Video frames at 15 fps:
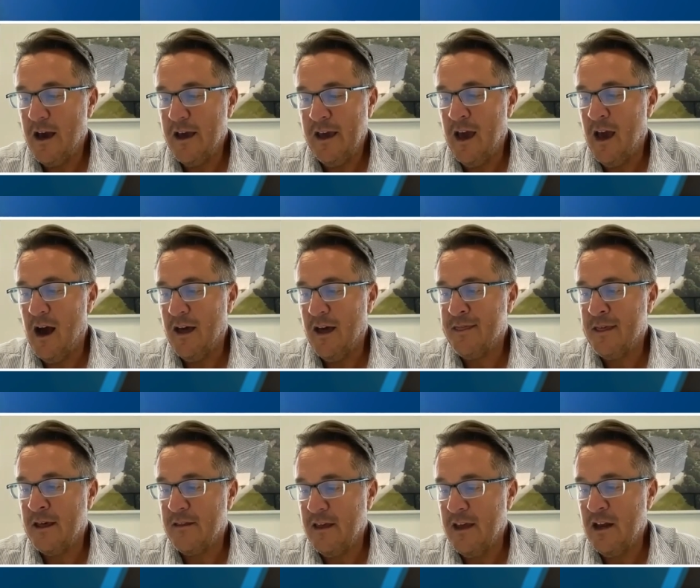yeah, I
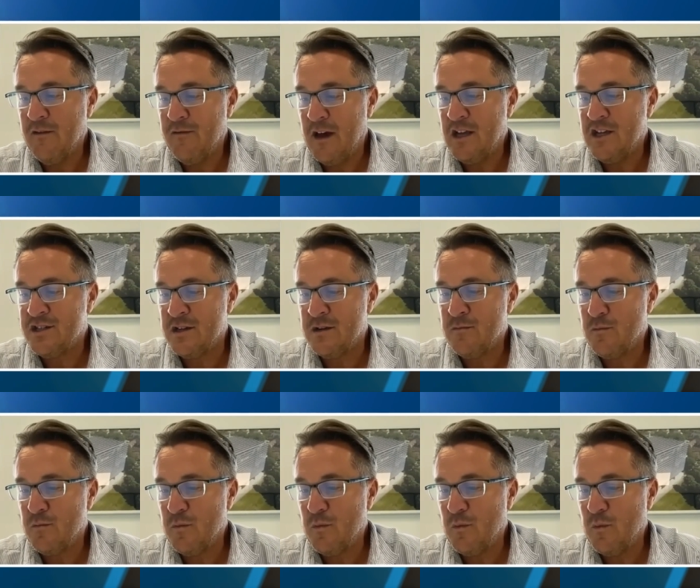think the
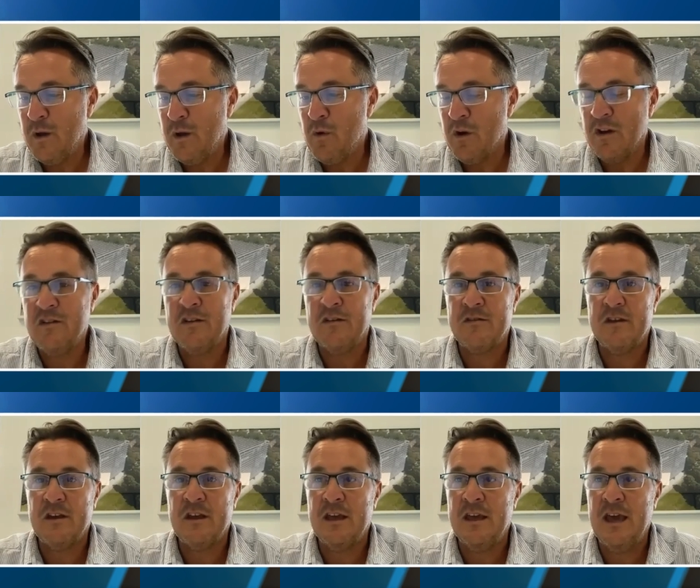innovation, we want to just
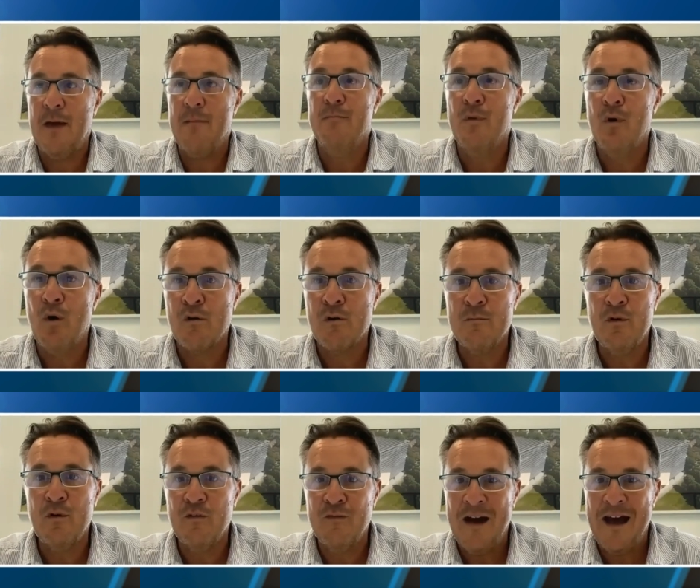get more and
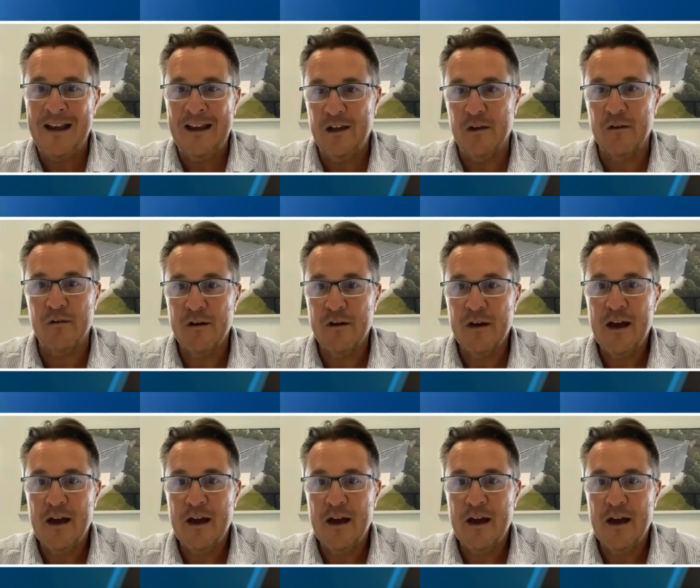more value